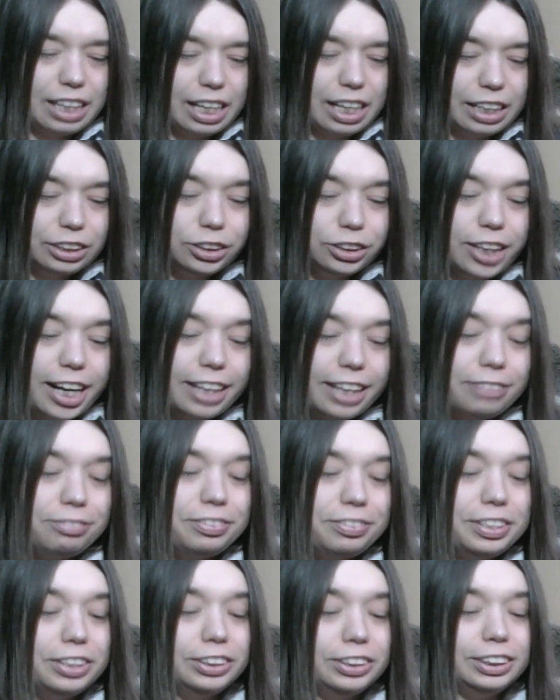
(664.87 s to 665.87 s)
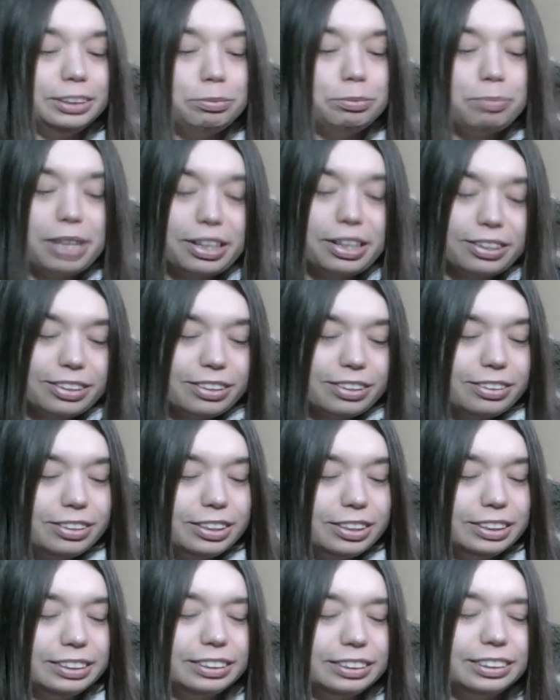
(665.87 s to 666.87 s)
track and field to
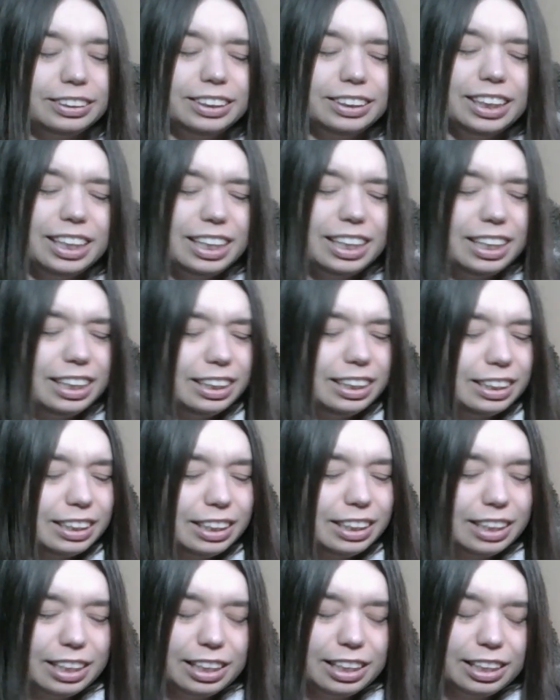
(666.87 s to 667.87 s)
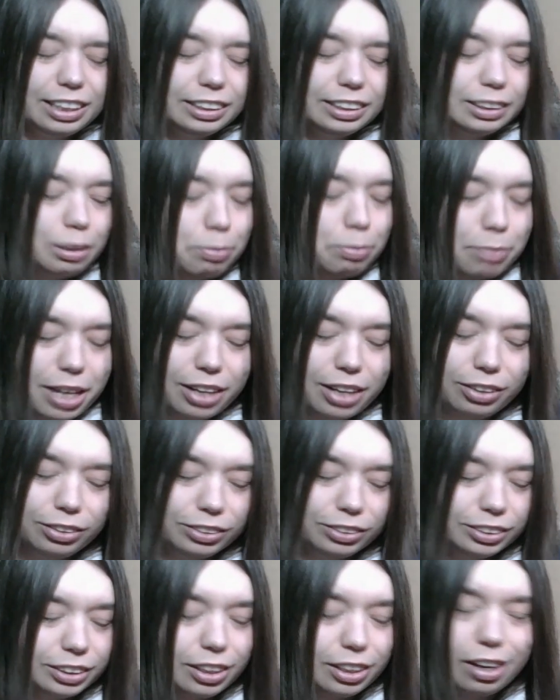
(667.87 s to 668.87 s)
marathons, singing to metal
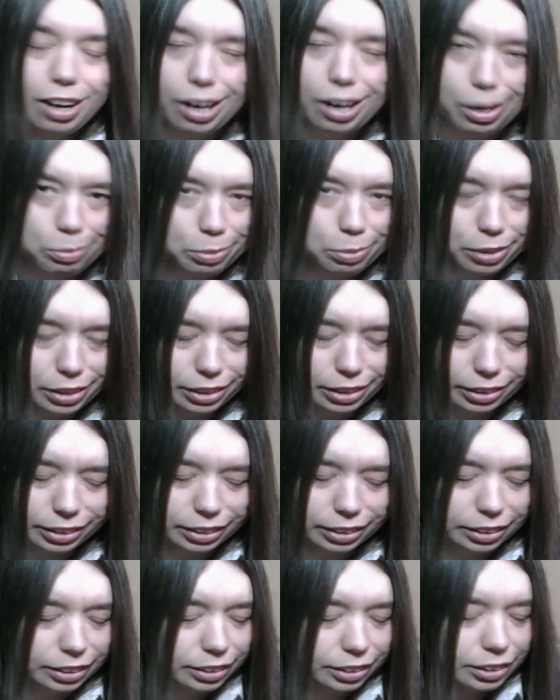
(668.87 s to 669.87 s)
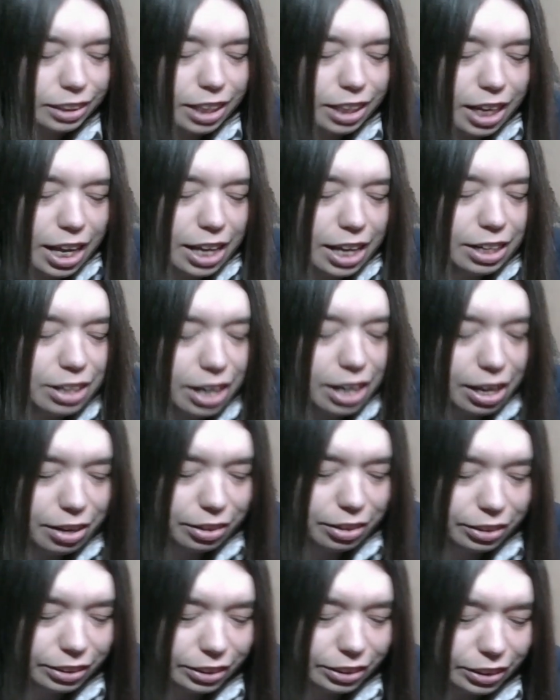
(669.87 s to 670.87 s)
to opera, and you
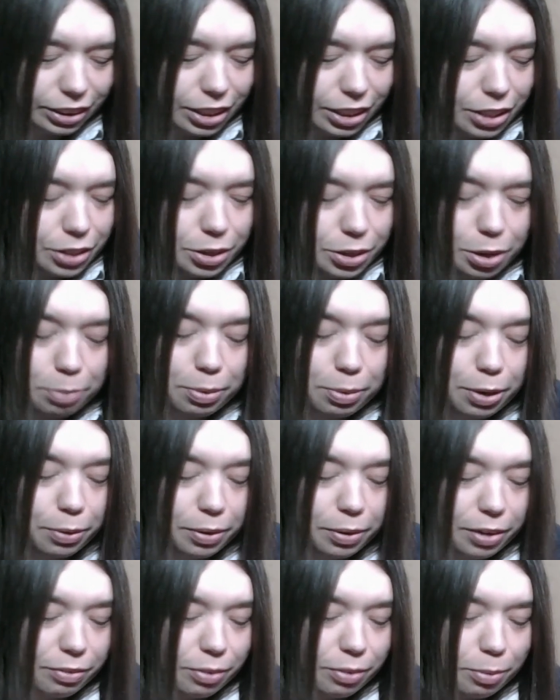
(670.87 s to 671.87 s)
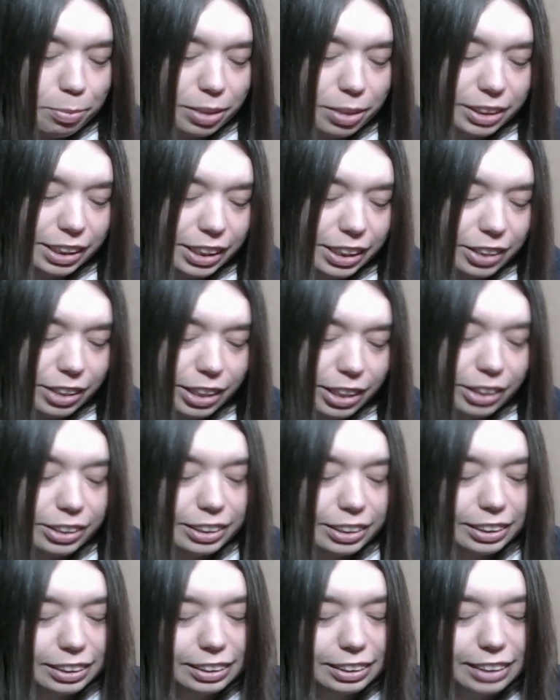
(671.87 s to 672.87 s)
could be going from interior
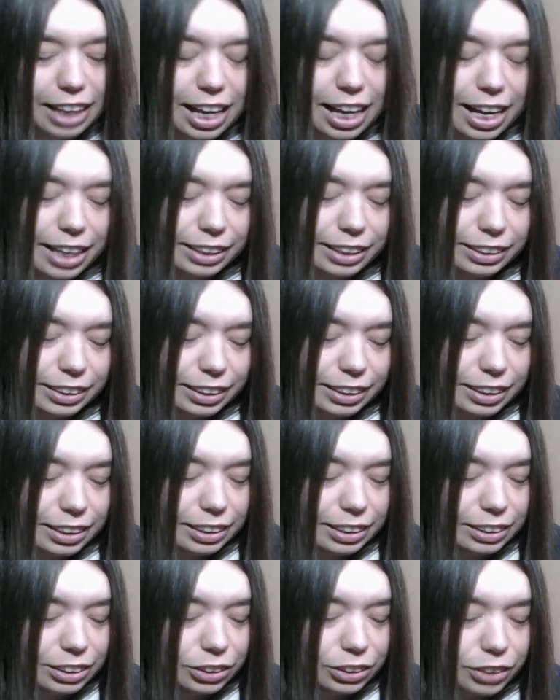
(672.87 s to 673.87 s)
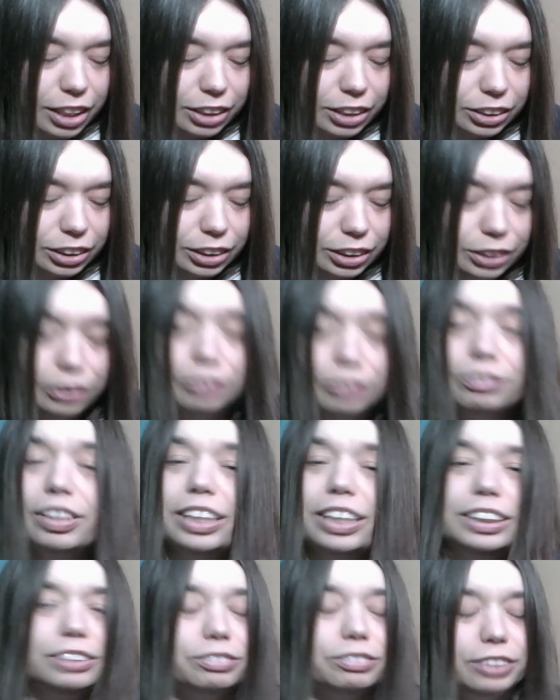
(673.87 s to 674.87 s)
design to construction or
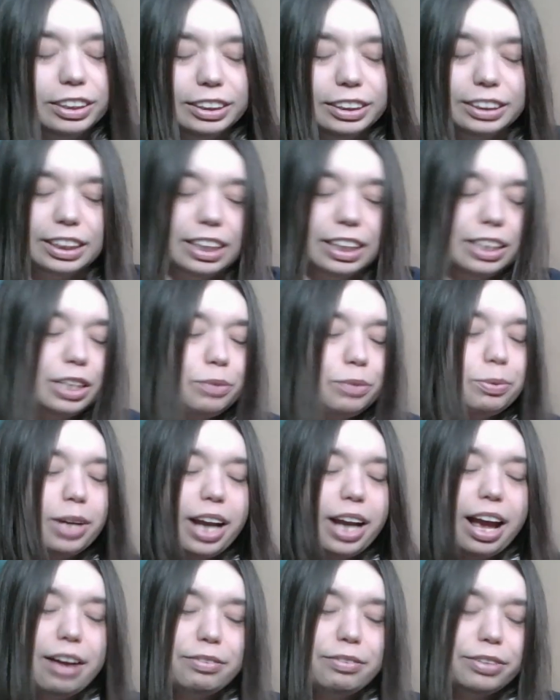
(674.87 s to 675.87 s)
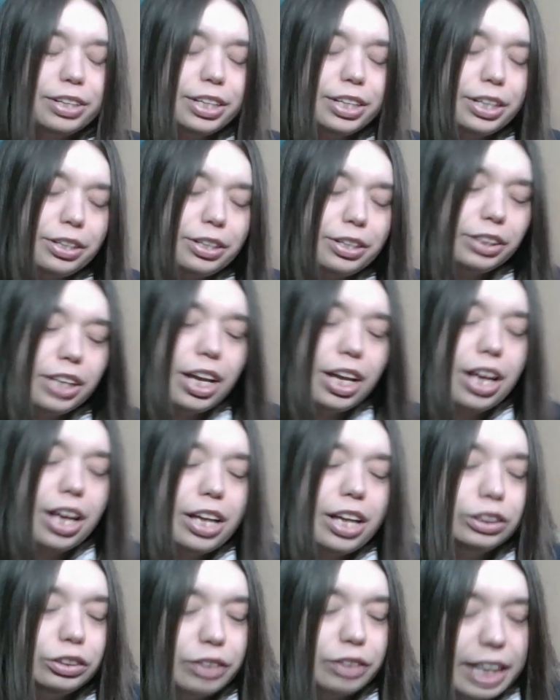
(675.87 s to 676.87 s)
vice versa. Whatever you're
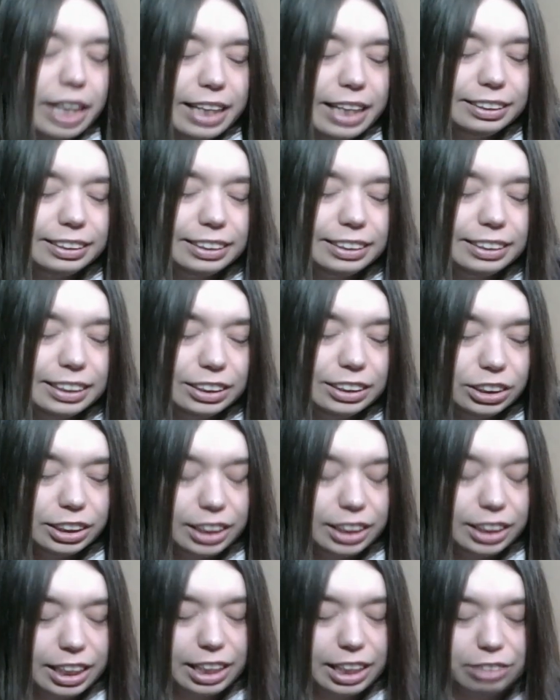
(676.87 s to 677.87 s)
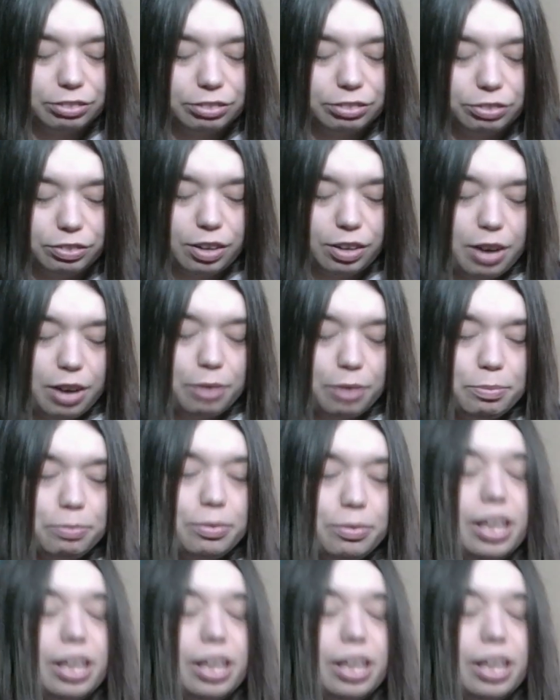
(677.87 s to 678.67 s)
transitioning from,